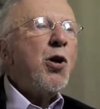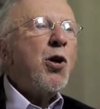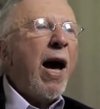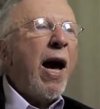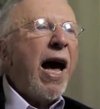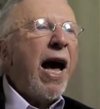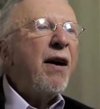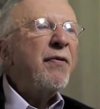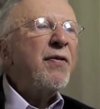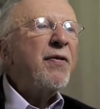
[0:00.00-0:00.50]
you
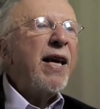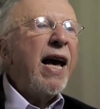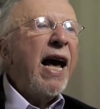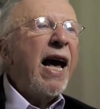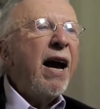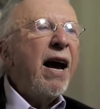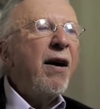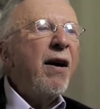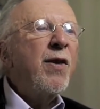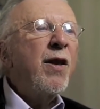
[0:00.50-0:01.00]
have to
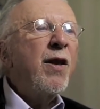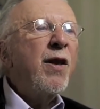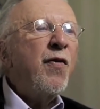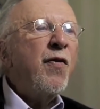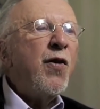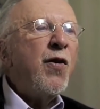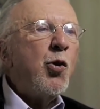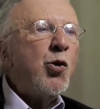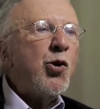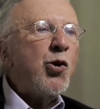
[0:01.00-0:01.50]
have the
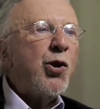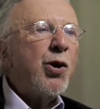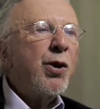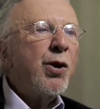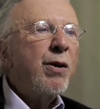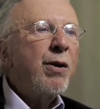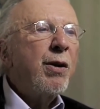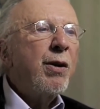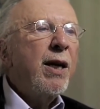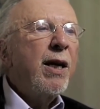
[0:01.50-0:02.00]

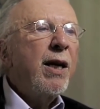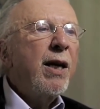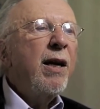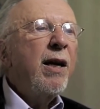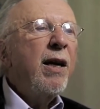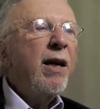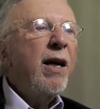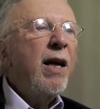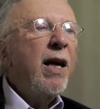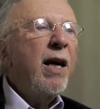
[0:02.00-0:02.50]
future
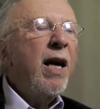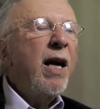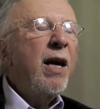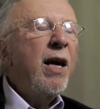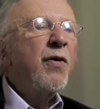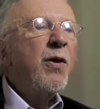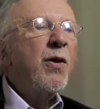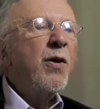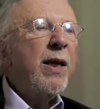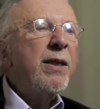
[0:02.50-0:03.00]

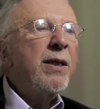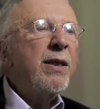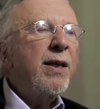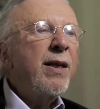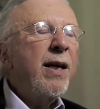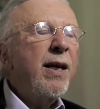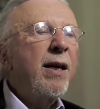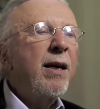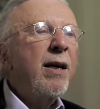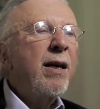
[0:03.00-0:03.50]

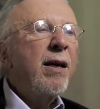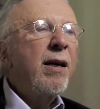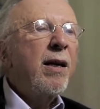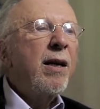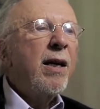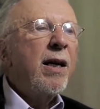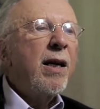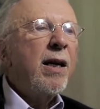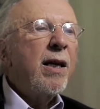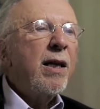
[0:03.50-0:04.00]
influencing
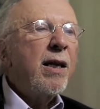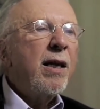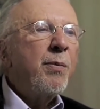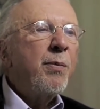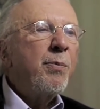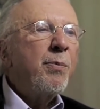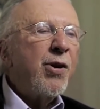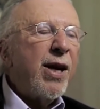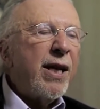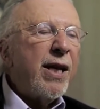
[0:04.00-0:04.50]

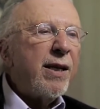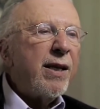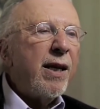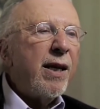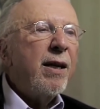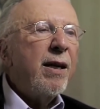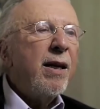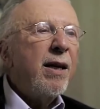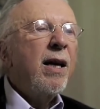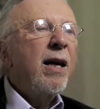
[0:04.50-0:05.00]
the
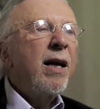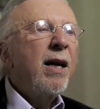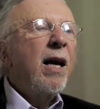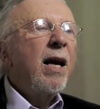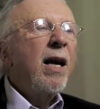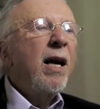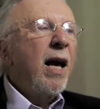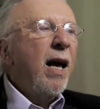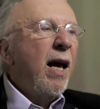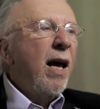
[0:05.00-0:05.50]
present
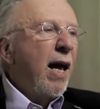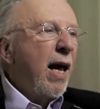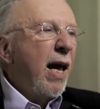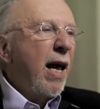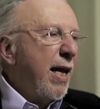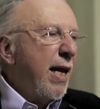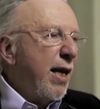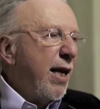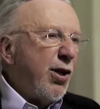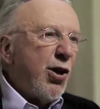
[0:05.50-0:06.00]

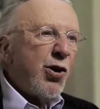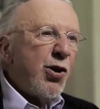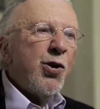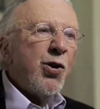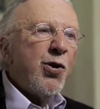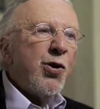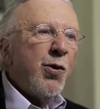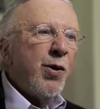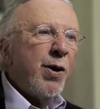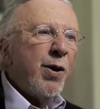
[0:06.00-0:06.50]
in
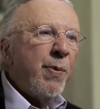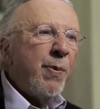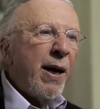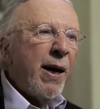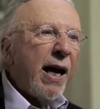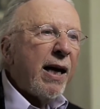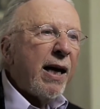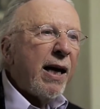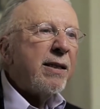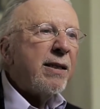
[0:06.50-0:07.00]
addition to the
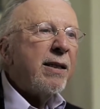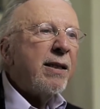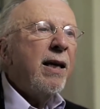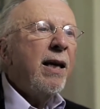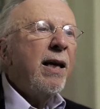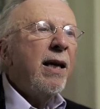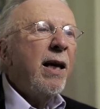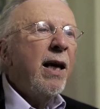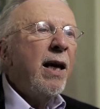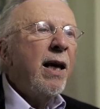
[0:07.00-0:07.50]
past
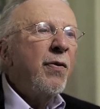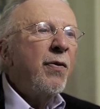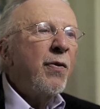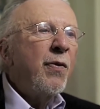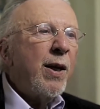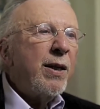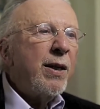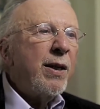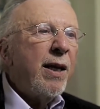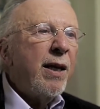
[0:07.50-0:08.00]

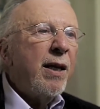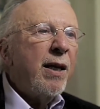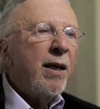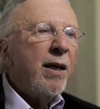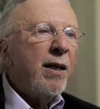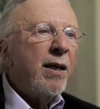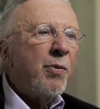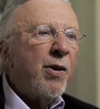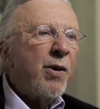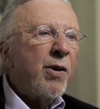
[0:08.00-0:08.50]
influencing the